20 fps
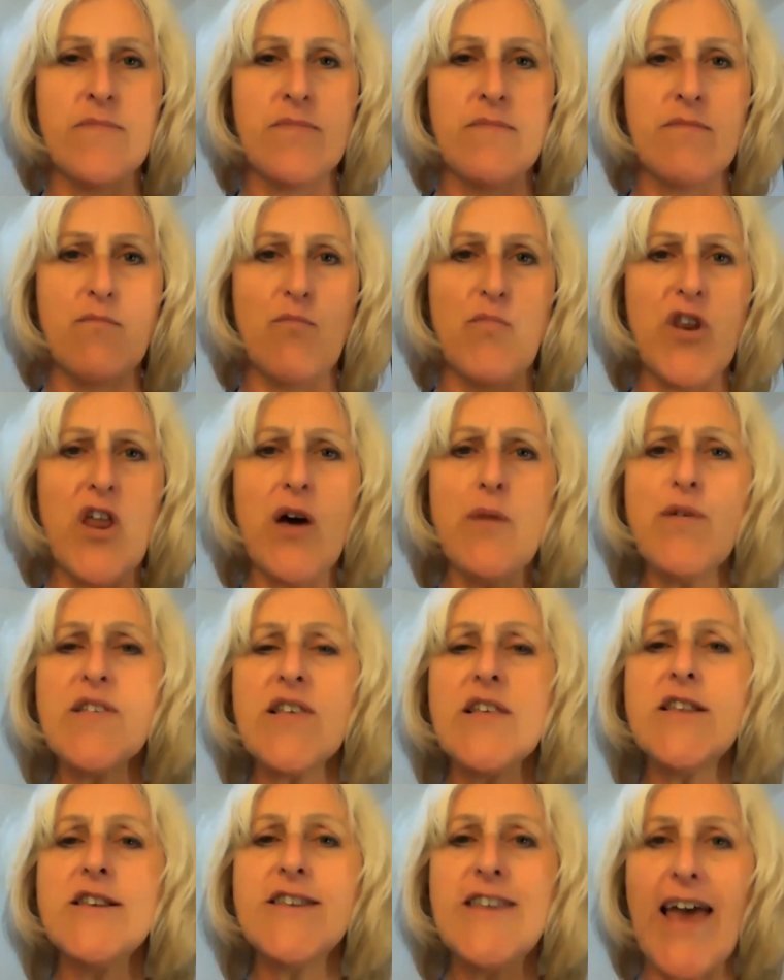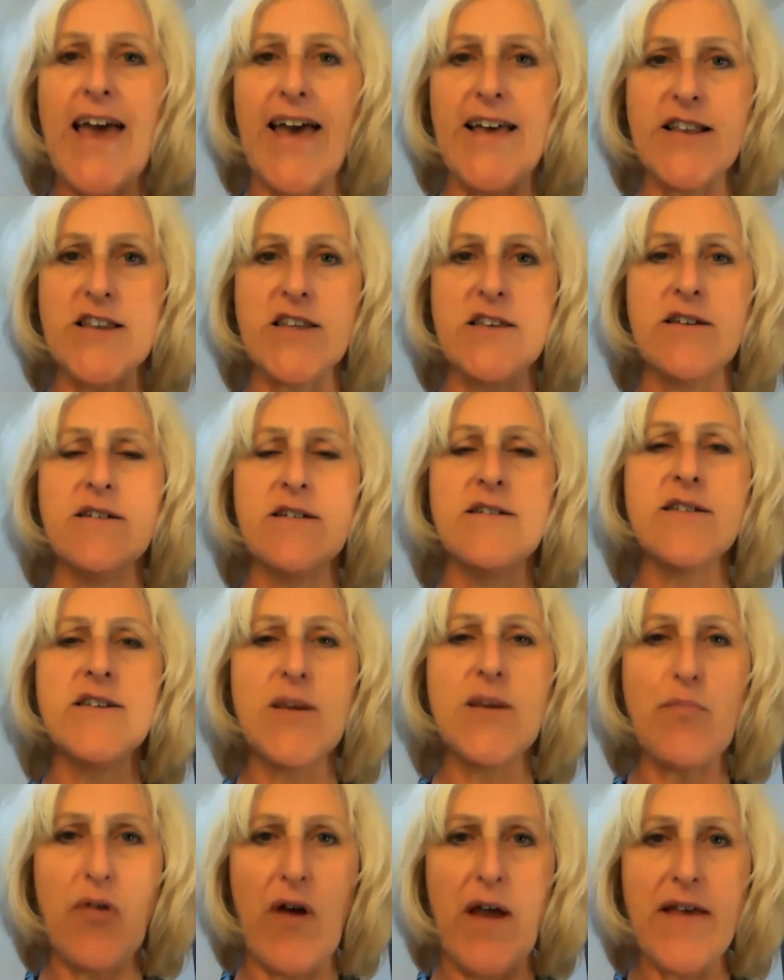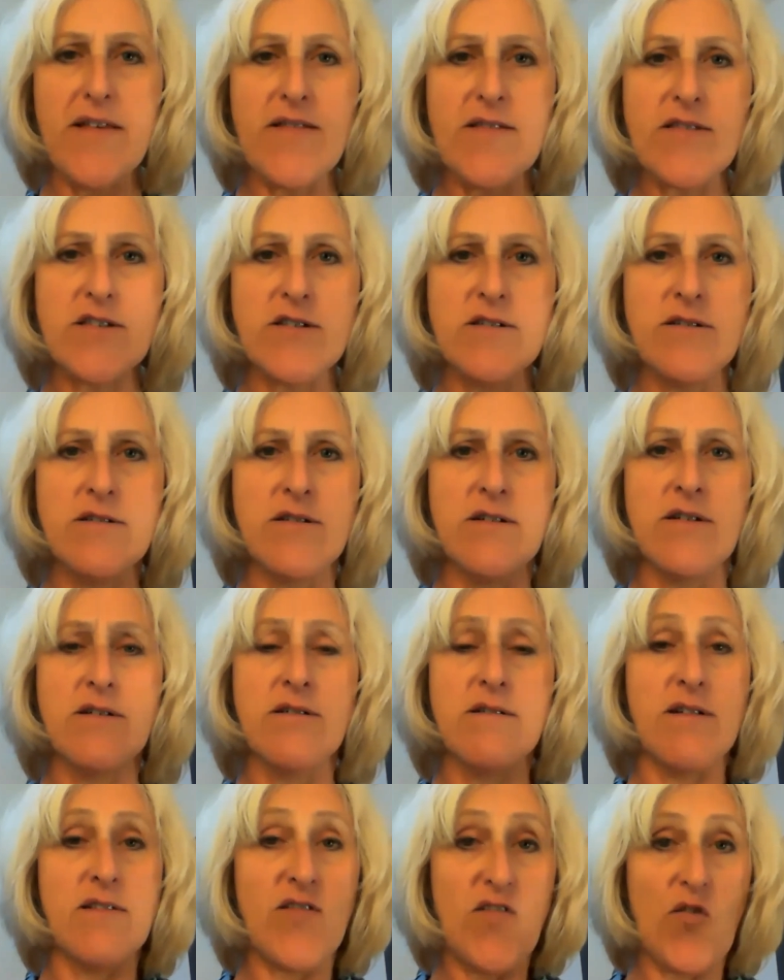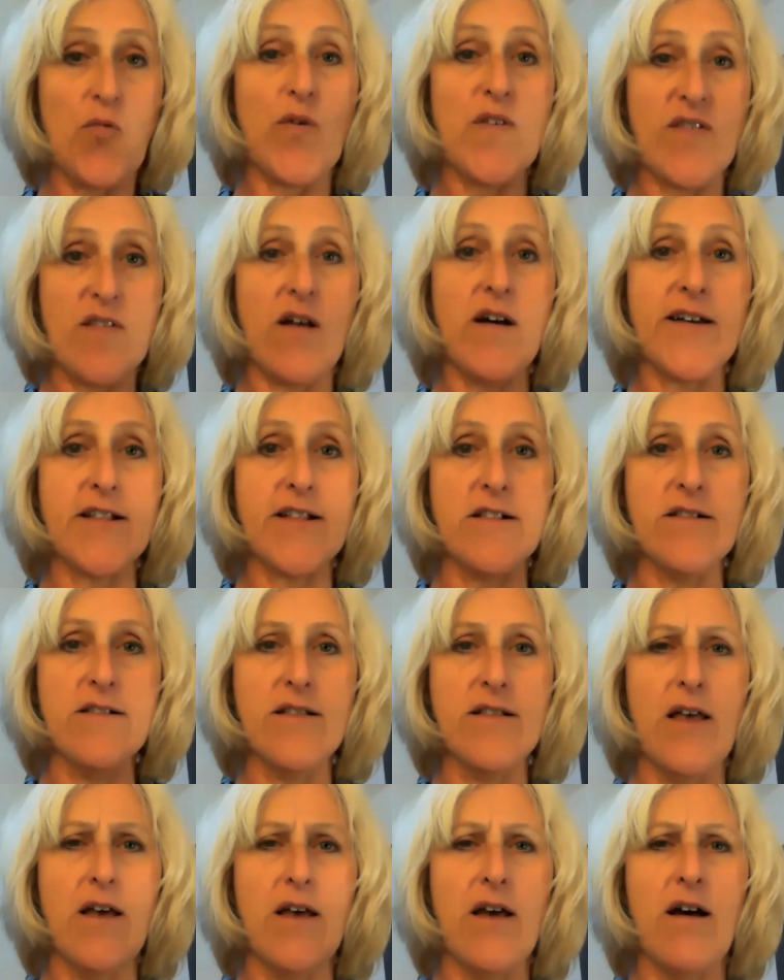When I was in debt, depressed, and suicidal,